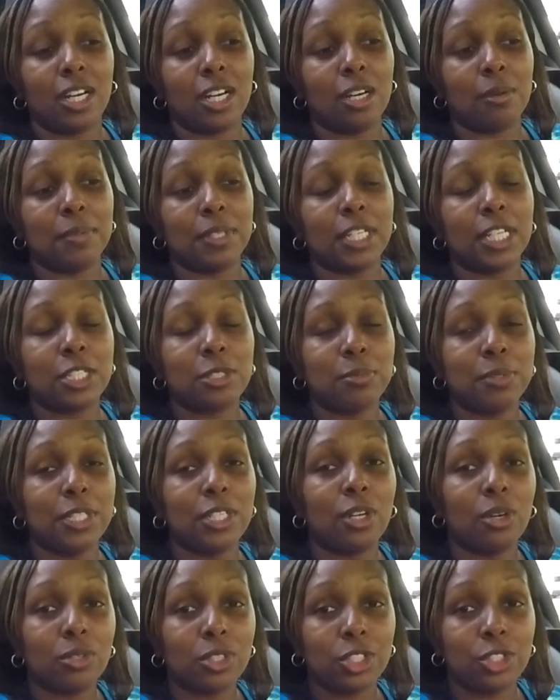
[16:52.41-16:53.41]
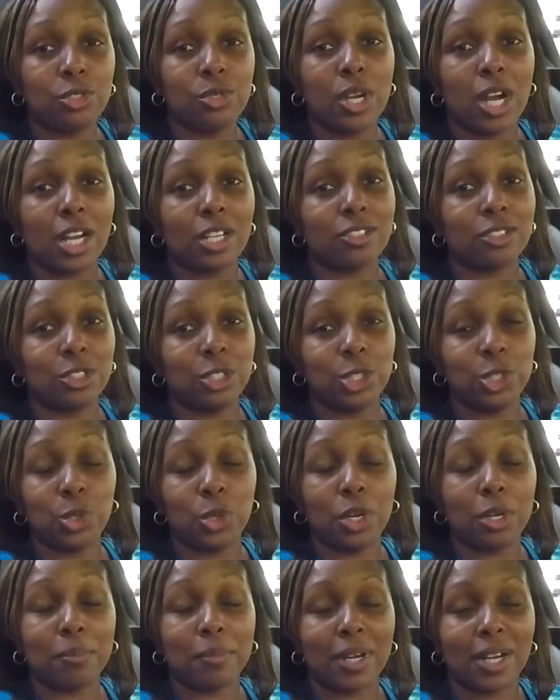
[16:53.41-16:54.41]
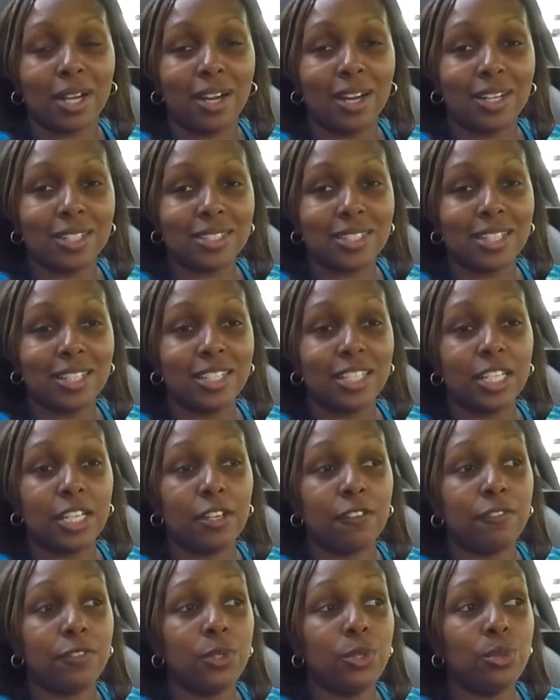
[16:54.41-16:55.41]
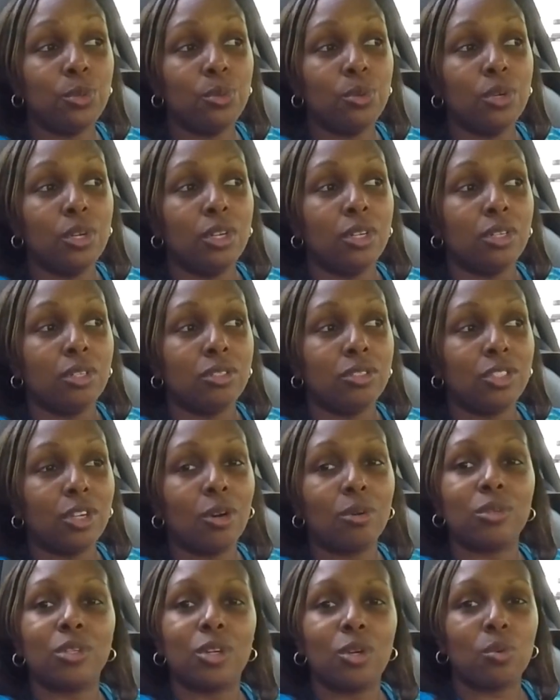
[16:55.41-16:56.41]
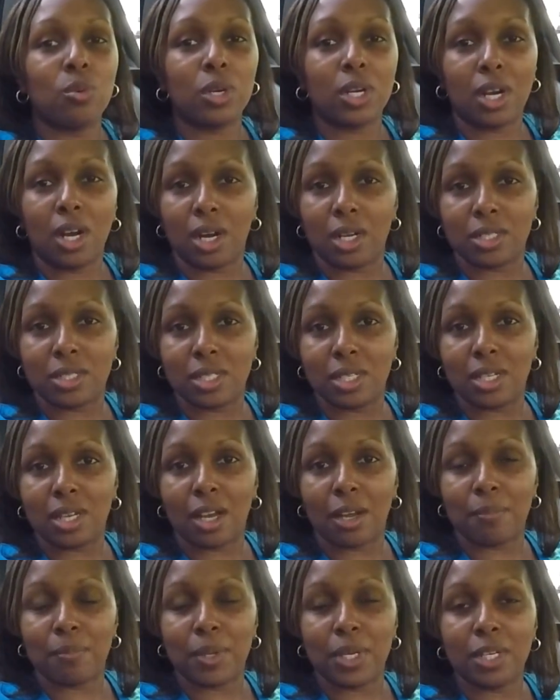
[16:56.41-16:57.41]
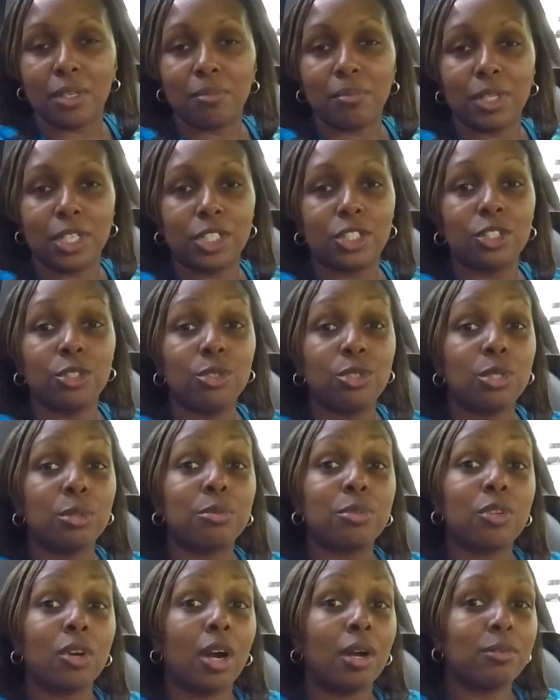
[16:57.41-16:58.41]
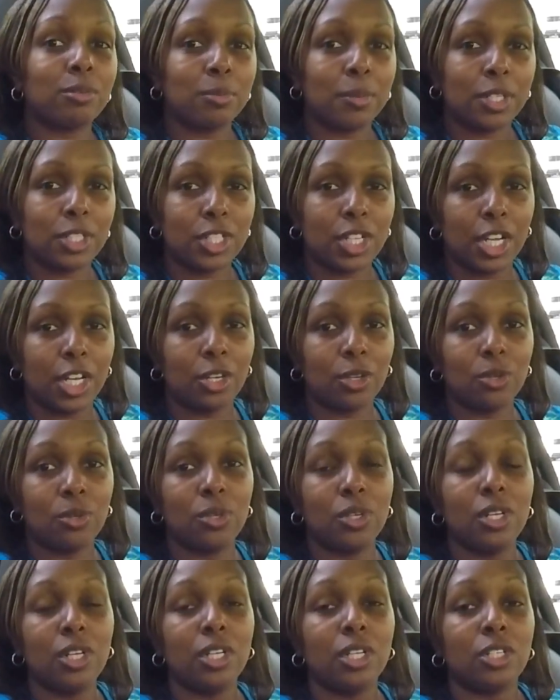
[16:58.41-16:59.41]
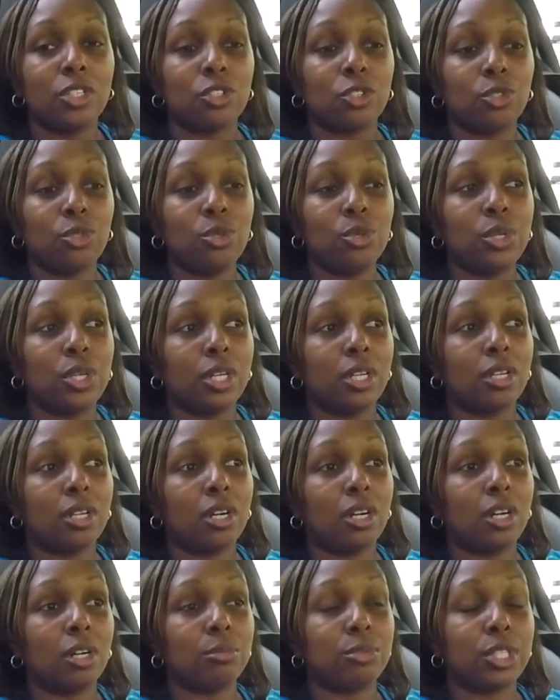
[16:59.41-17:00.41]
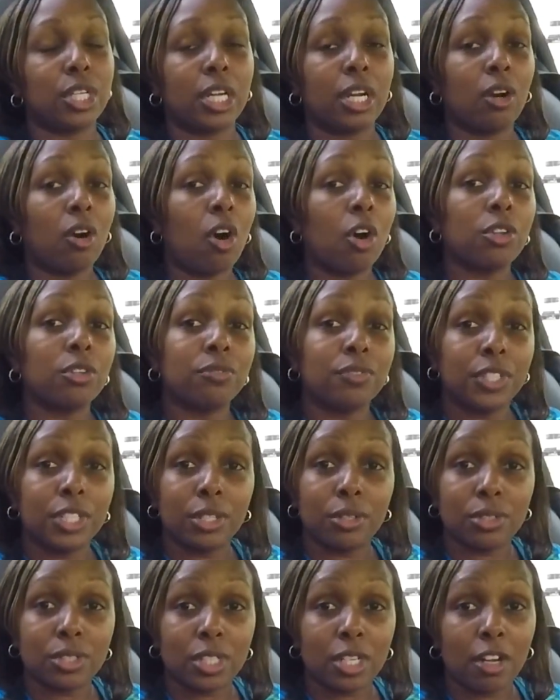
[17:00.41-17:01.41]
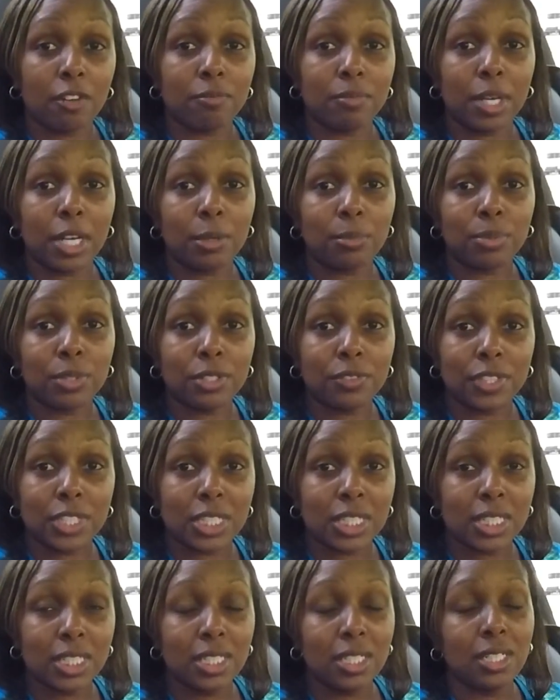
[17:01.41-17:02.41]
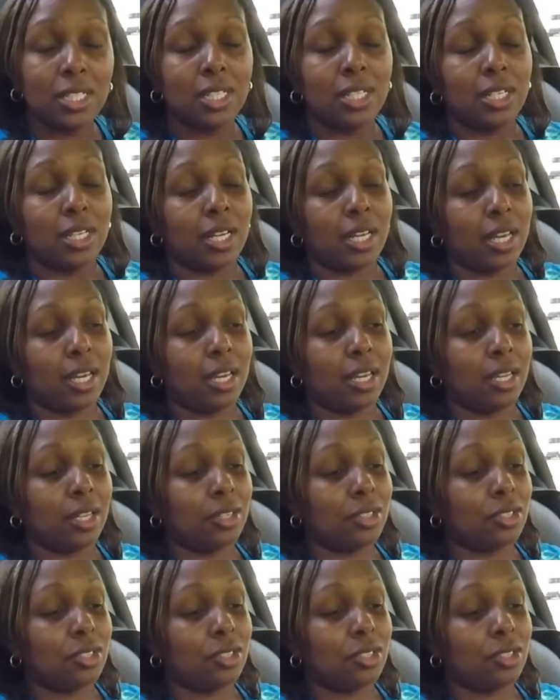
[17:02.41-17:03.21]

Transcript: It lets me know that you guys are enjoying my content. If you don't know what content I make sure you subscribe to my channel so you can check out all the videos that I've made previously, and